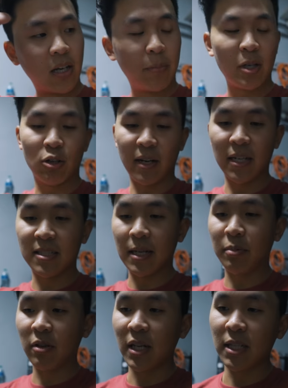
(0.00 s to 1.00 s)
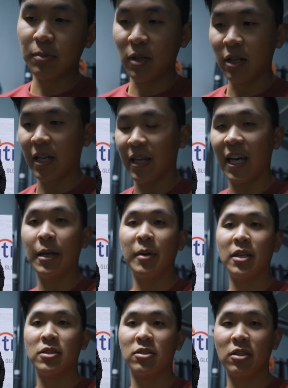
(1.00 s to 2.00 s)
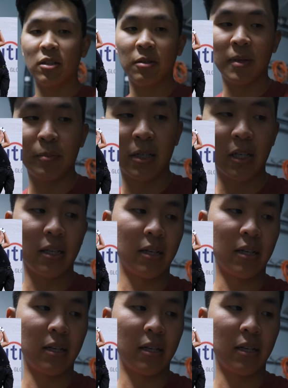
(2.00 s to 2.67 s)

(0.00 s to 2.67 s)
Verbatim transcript: I mean, a great example of that is probably like Abe Ancer, my buddy